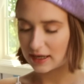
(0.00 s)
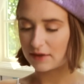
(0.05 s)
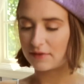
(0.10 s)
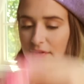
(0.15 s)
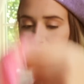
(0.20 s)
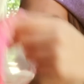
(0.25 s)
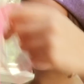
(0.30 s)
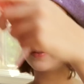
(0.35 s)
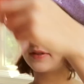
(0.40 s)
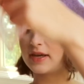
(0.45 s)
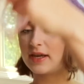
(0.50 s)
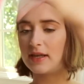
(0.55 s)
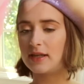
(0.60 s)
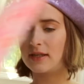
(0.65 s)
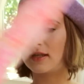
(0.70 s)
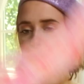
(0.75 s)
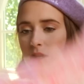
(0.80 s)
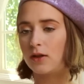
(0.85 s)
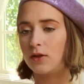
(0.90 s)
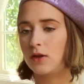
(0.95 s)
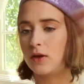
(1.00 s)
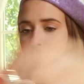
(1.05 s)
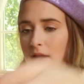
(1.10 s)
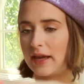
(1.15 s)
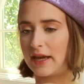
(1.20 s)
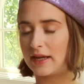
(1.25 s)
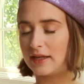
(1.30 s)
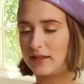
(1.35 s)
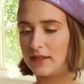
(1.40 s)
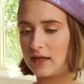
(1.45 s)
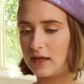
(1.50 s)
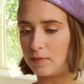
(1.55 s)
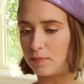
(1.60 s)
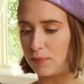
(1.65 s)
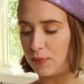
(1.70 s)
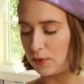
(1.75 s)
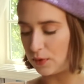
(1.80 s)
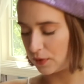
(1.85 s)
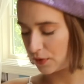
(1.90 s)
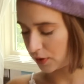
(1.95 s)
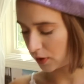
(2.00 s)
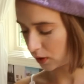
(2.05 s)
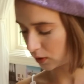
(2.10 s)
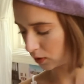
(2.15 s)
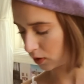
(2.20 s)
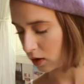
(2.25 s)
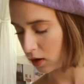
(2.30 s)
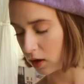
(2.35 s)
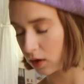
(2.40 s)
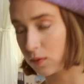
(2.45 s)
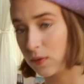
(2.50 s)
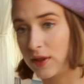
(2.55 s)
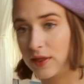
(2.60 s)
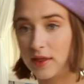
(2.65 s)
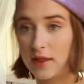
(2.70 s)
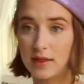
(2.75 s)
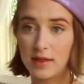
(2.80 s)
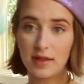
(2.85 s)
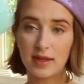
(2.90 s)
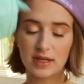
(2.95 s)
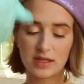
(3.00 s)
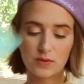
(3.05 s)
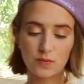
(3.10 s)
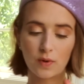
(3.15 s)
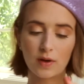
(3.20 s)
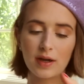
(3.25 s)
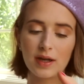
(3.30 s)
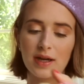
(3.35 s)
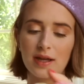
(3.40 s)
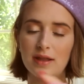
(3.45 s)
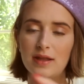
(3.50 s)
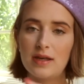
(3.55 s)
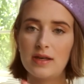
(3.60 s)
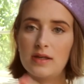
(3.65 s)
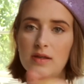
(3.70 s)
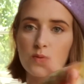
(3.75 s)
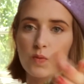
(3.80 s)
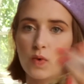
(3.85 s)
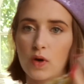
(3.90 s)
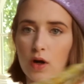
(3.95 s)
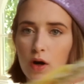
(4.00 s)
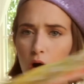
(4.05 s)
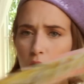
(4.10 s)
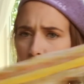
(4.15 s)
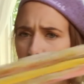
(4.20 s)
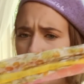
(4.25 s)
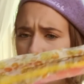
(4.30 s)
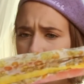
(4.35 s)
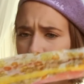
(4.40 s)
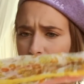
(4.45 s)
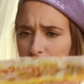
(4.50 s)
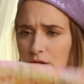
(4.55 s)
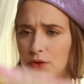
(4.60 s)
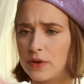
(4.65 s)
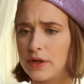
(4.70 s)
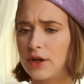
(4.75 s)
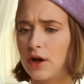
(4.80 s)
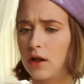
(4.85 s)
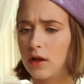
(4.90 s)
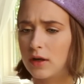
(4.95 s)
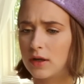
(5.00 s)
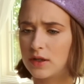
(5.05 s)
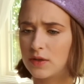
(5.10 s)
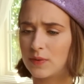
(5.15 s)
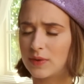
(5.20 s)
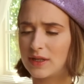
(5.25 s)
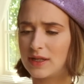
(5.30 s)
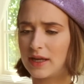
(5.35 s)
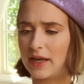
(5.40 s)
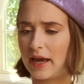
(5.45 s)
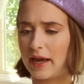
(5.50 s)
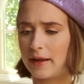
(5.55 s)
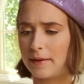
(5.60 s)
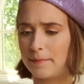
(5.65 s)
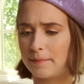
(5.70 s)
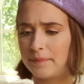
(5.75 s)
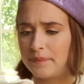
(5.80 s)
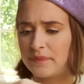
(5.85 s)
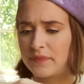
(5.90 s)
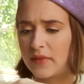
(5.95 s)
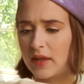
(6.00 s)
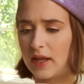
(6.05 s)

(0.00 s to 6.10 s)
I found these in a little antique booth along with this one, and these were all just $3 once again.